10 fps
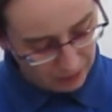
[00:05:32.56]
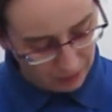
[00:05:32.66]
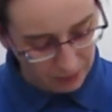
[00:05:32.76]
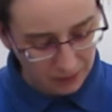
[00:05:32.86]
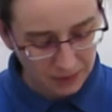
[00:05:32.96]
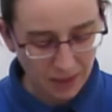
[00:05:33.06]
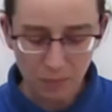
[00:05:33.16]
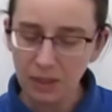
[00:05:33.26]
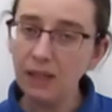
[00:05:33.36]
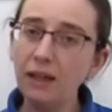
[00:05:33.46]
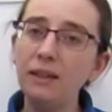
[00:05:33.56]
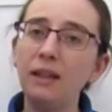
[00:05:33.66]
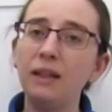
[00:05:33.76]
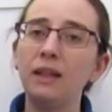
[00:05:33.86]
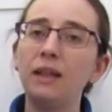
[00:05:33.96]
Then Debbie and
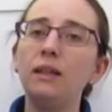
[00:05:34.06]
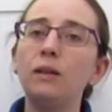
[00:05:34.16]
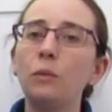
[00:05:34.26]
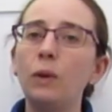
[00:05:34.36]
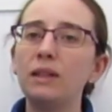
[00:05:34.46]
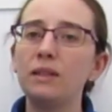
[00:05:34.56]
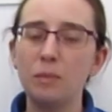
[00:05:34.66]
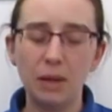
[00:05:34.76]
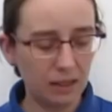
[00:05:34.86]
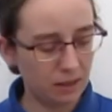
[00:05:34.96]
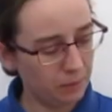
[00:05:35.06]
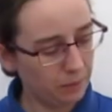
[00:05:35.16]
Nicky went to bed.